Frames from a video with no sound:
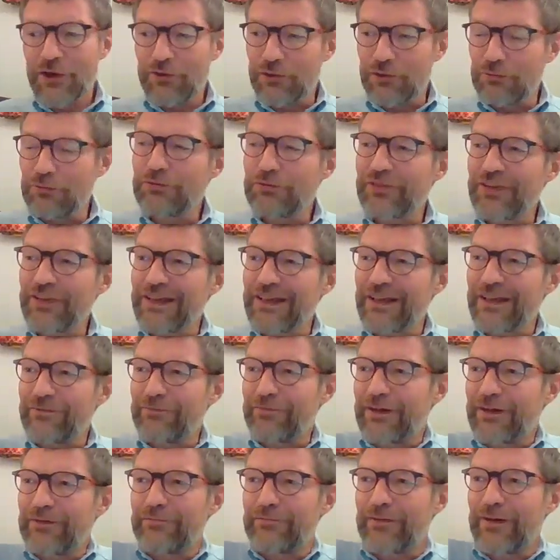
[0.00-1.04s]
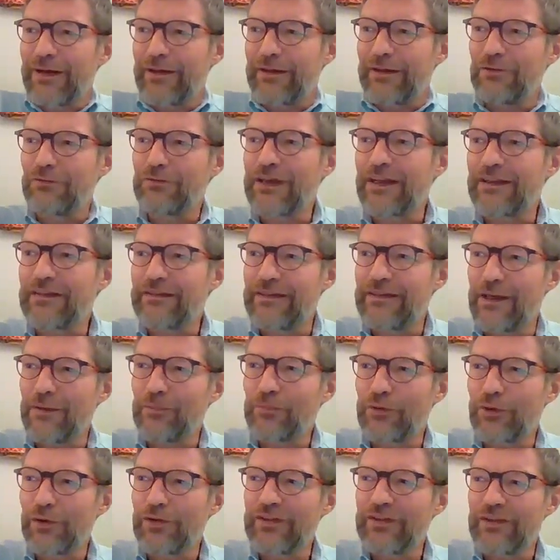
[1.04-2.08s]
The good thing, if I look at the
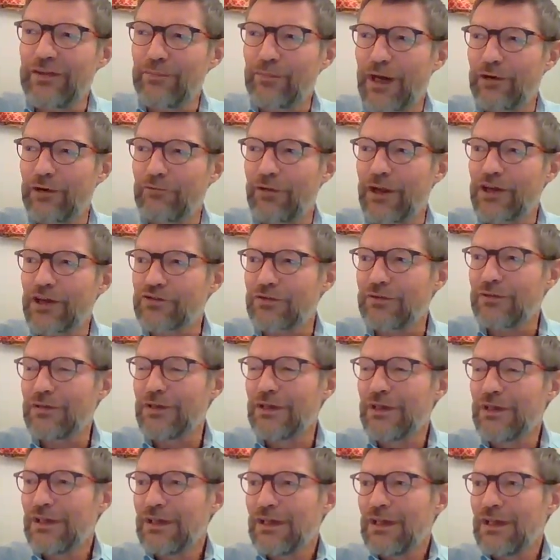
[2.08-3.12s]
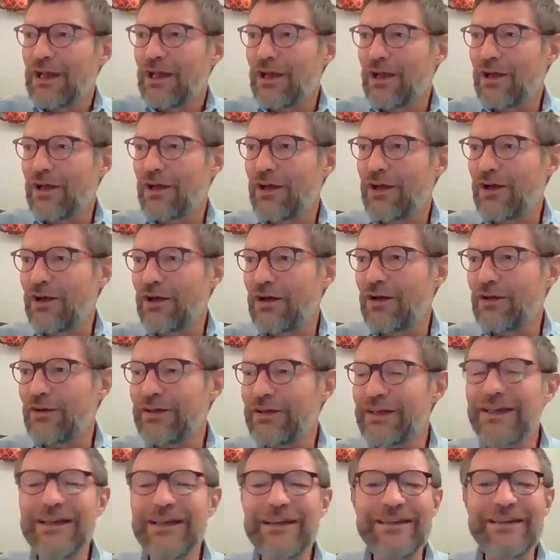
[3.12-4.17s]
employees in my region,
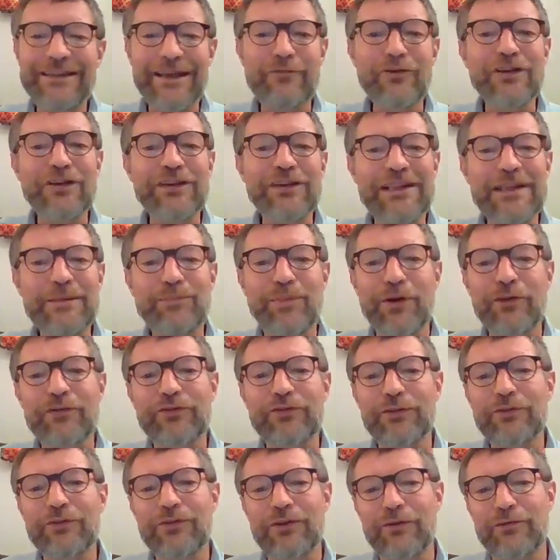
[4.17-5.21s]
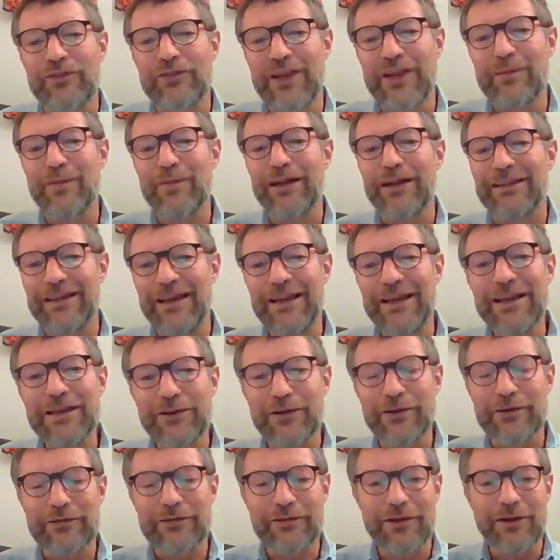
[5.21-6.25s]
nearly 70% of them are
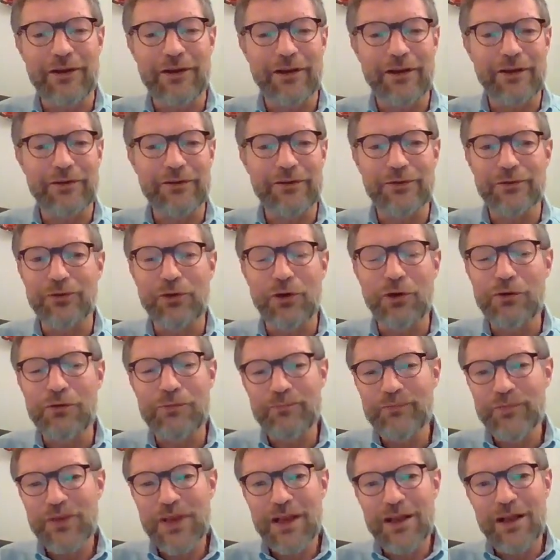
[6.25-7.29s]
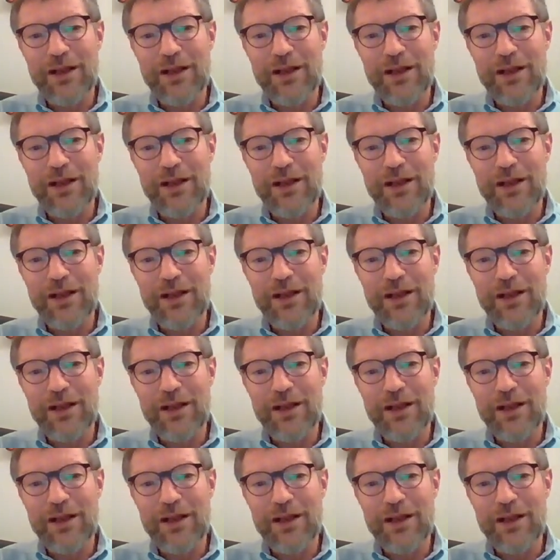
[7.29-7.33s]
telling us, you know,